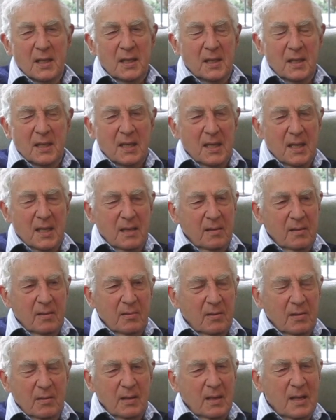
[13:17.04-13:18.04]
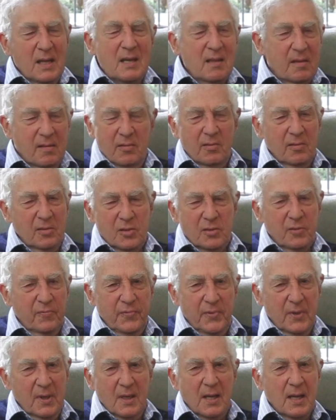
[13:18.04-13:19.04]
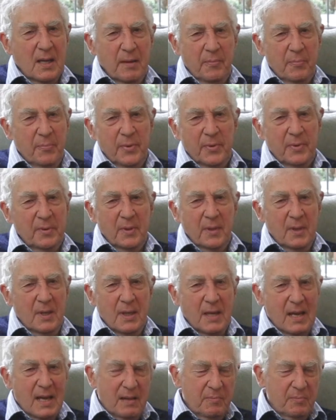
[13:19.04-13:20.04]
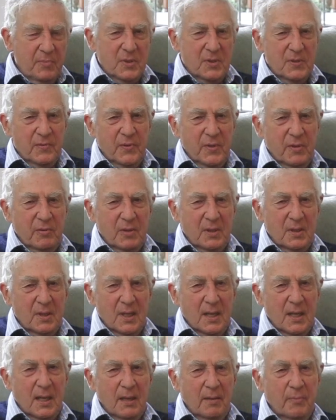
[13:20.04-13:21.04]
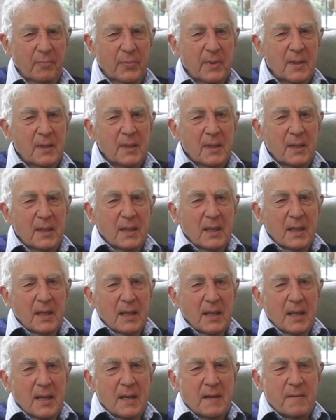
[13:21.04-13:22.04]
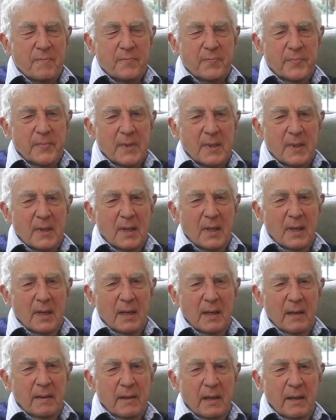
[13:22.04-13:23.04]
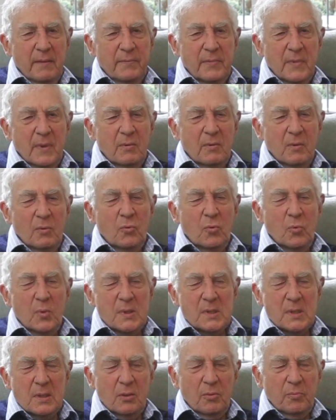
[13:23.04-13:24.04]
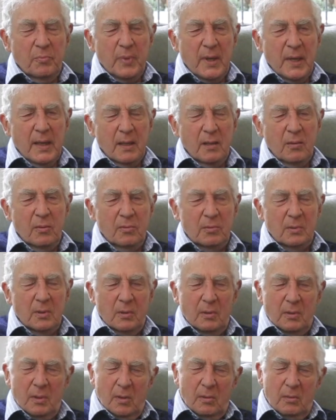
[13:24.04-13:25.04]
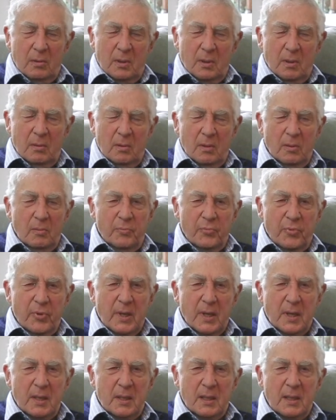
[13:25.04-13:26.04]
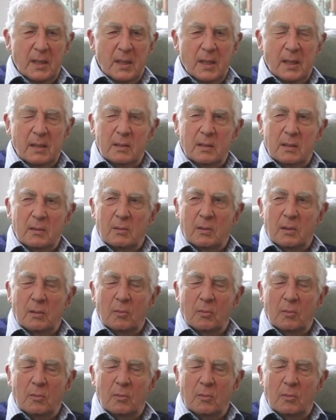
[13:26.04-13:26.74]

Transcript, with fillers: the ethos of the club and the atmosphere in the club. Um, I, I always look back on, on, on Brady and